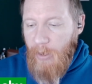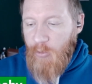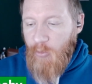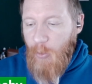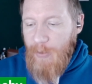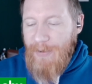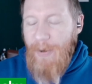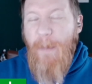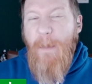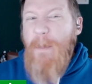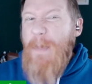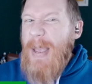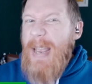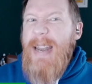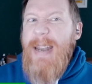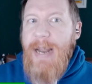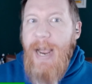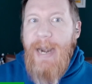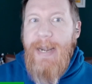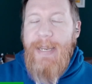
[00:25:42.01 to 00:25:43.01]
Throws a
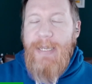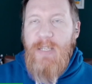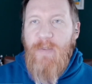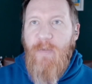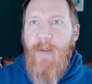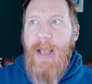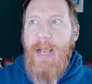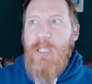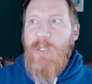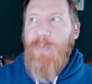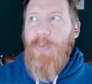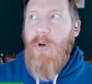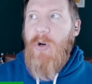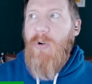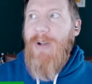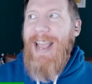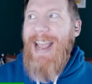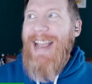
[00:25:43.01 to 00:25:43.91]
mid-90s fastball.